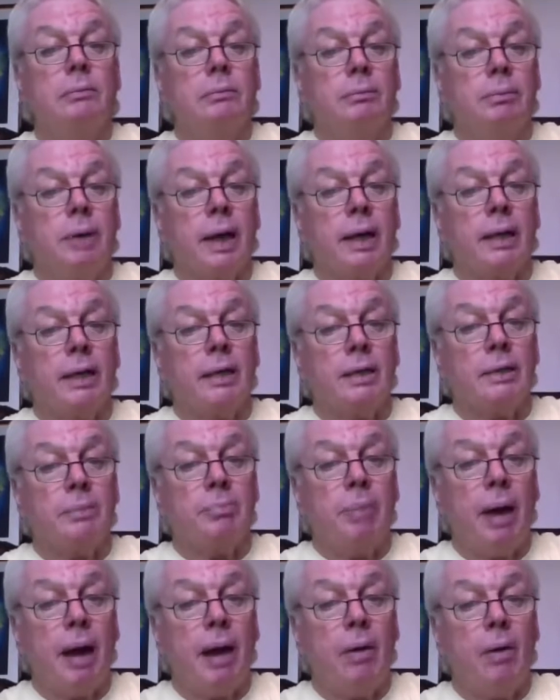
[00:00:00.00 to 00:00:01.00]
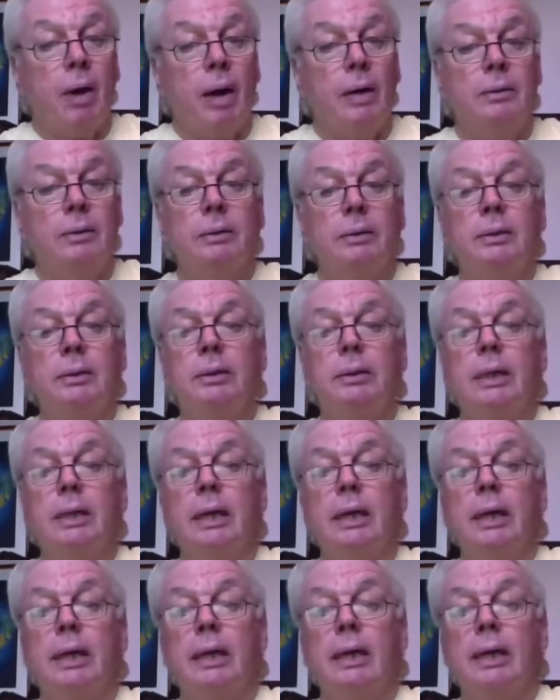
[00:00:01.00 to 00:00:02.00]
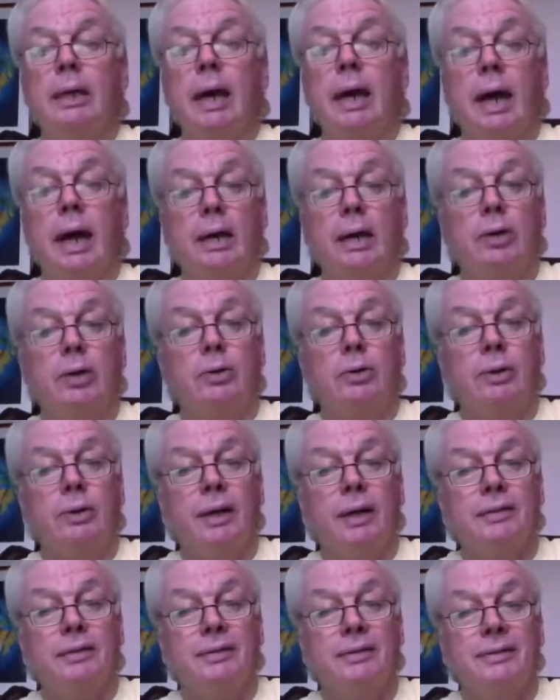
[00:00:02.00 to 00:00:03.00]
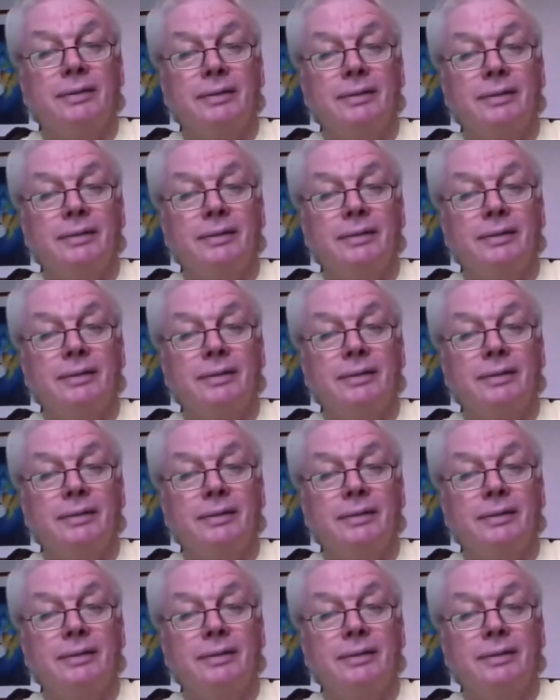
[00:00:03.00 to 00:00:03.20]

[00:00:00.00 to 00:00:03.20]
brackets power, and who doesn't.